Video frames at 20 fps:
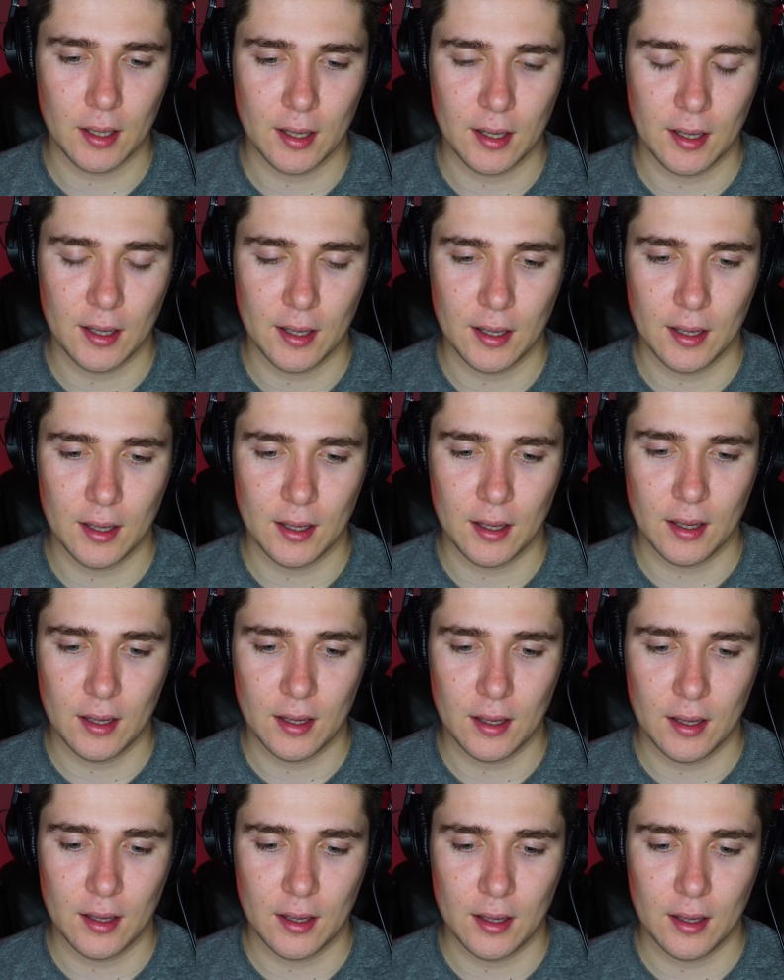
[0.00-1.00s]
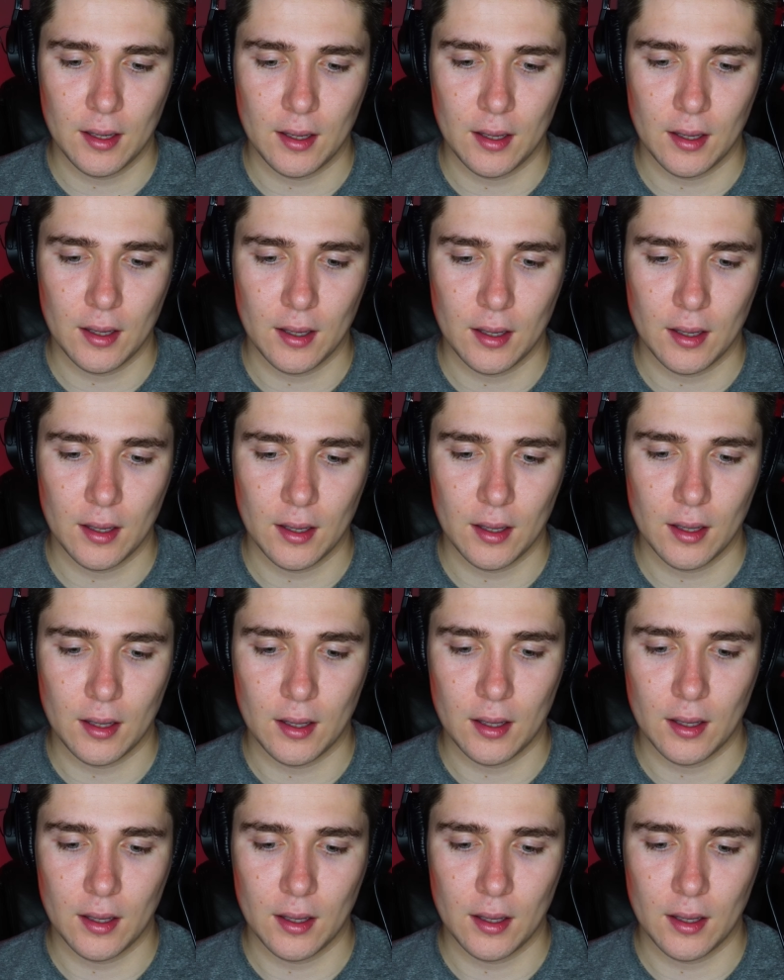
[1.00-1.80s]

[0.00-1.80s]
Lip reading: Nothing is said.